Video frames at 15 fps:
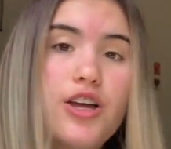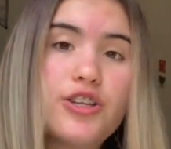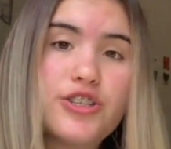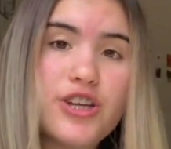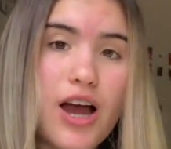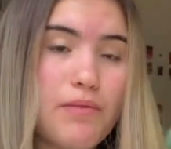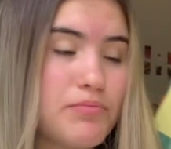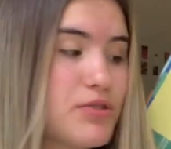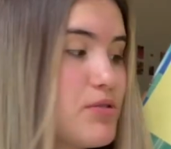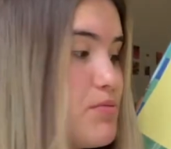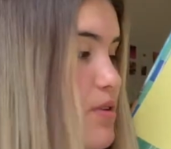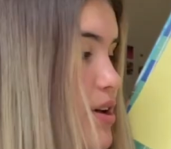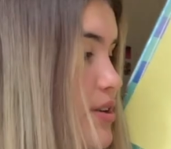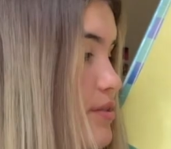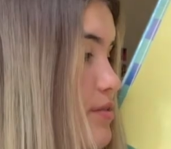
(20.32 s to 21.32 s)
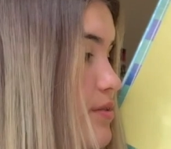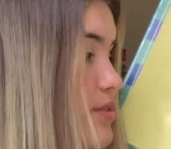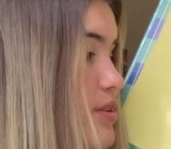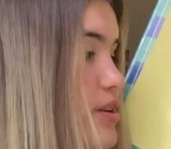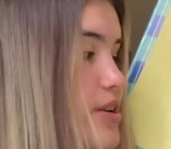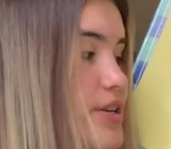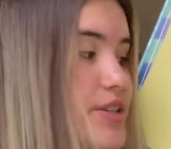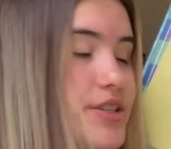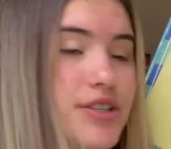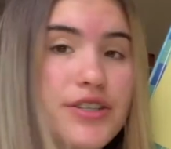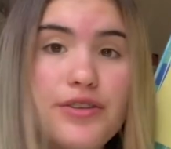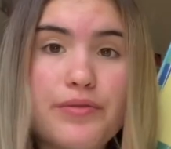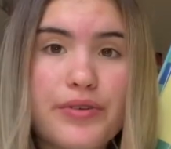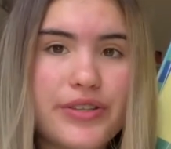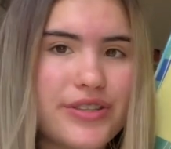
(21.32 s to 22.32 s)
Chapter 1,
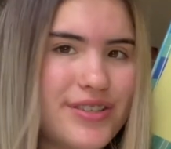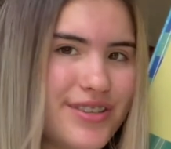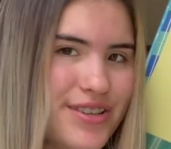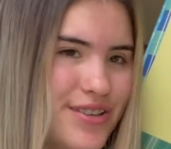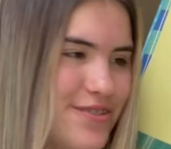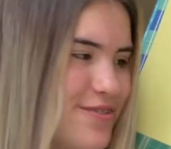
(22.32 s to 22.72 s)
Stuart's New